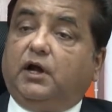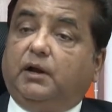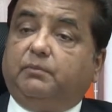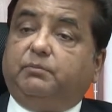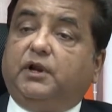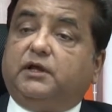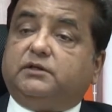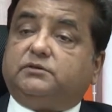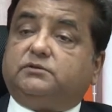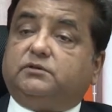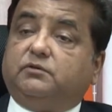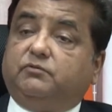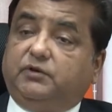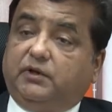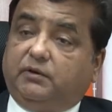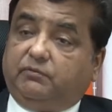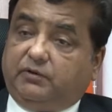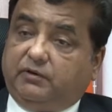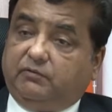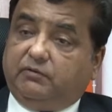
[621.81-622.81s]
plus we
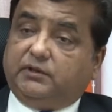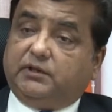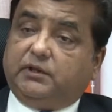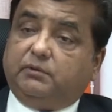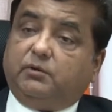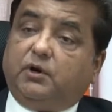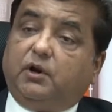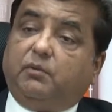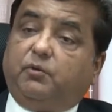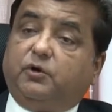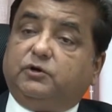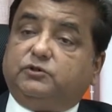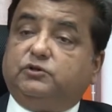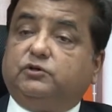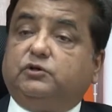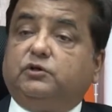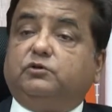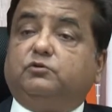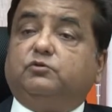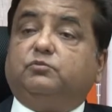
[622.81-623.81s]
have given them an
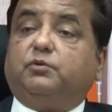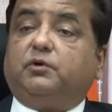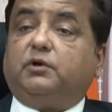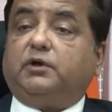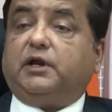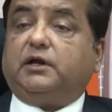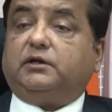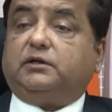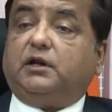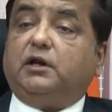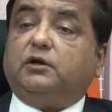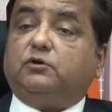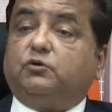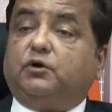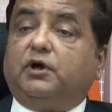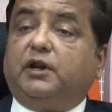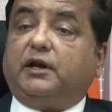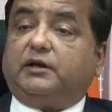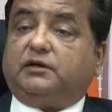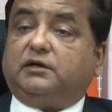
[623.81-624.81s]
opportunity to get into
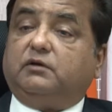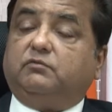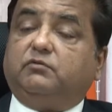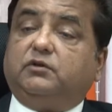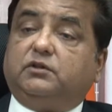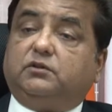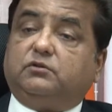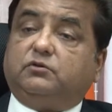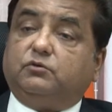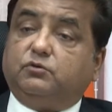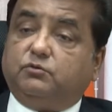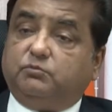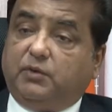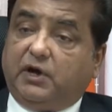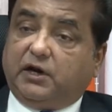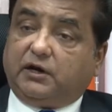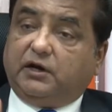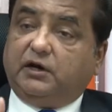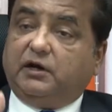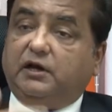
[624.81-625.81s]
connected with through
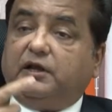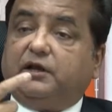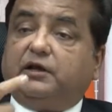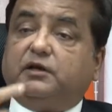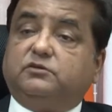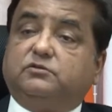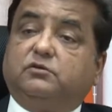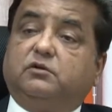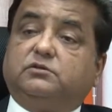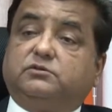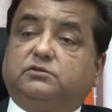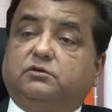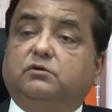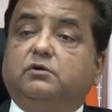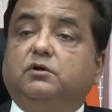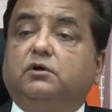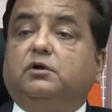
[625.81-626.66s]
market linkage also,